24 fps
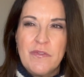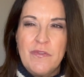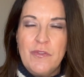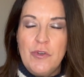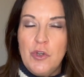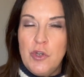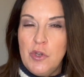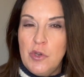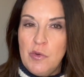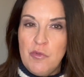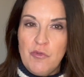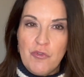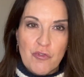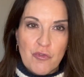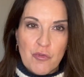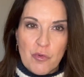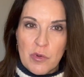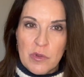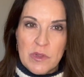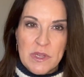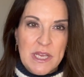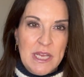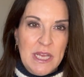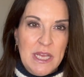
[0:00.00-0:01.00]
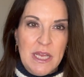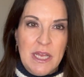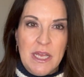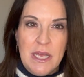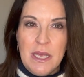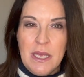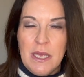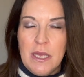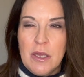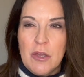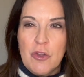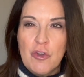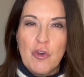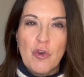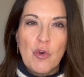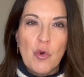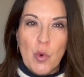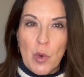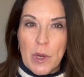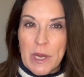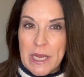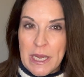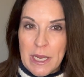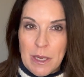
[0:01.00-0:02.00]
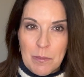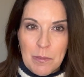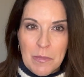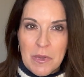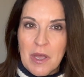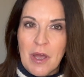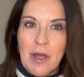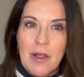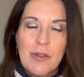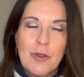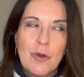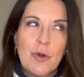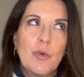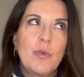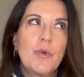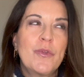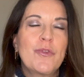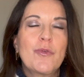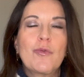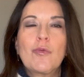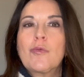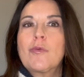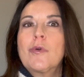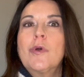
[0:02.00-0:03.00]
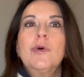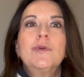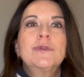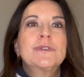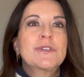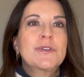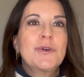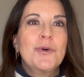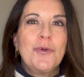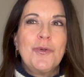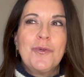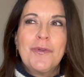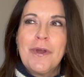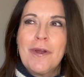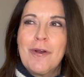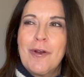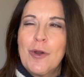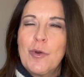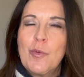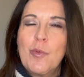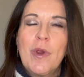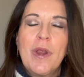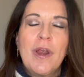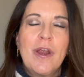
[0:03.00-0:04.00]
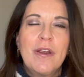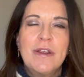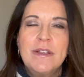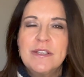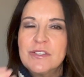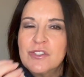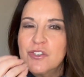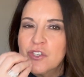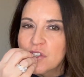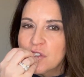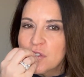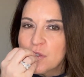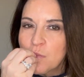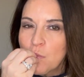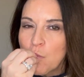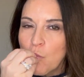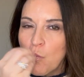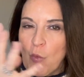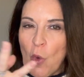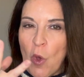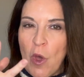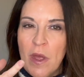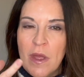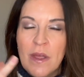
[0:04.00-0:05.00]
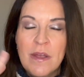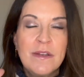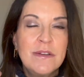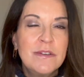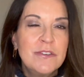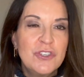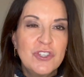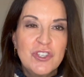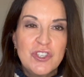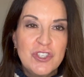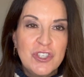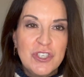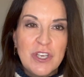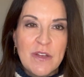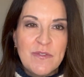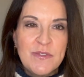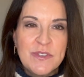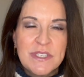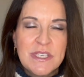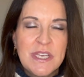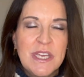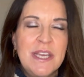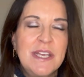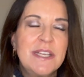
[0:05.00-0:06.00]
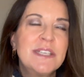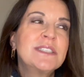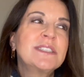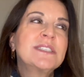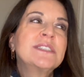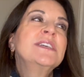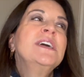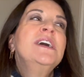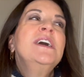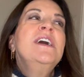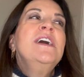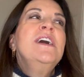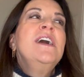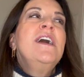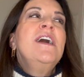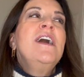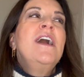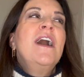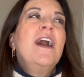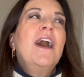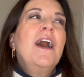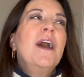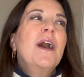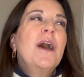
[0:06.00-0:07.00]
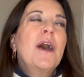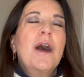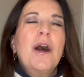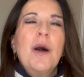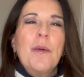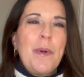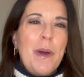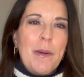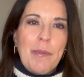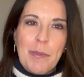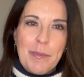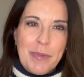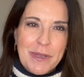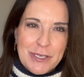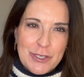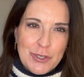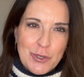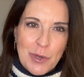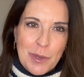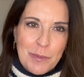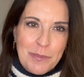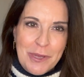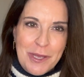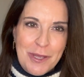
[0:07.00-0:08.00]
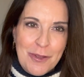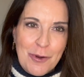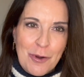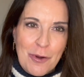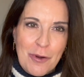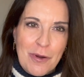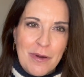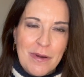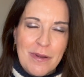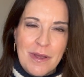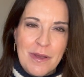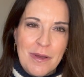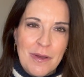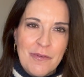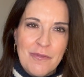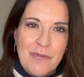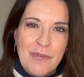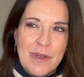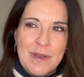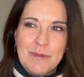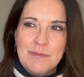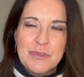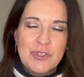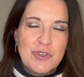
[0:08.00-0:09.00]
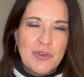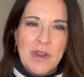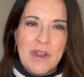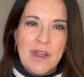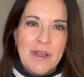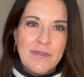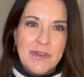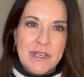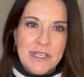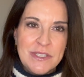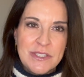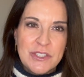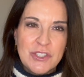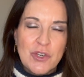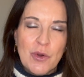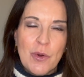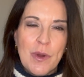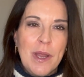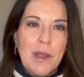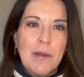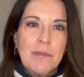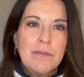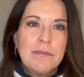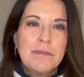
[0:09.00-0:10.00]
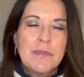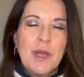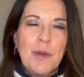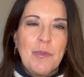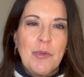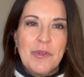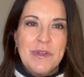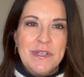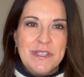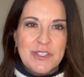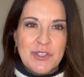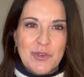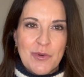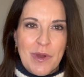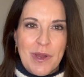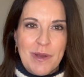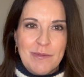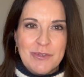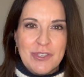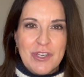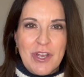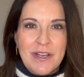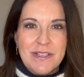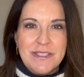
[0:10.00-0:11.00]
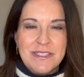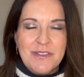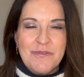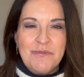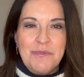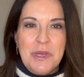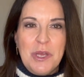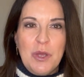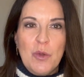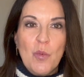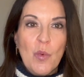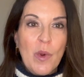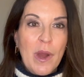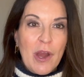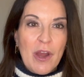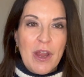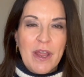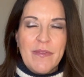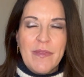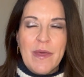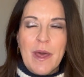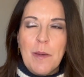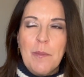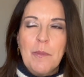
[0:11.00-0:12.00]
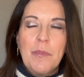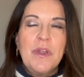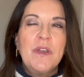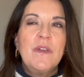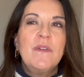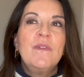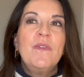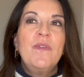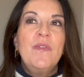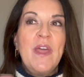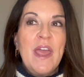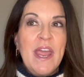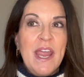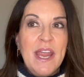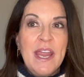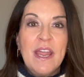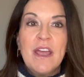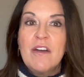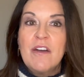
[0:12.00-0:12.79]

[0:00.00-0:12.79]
of neutrally cream color with the rose gold hardware is just chef's kiss. I'll pop a picture up here of, I'm sure I have an Instagram, a couple of Instagram shots of me wearing them, but they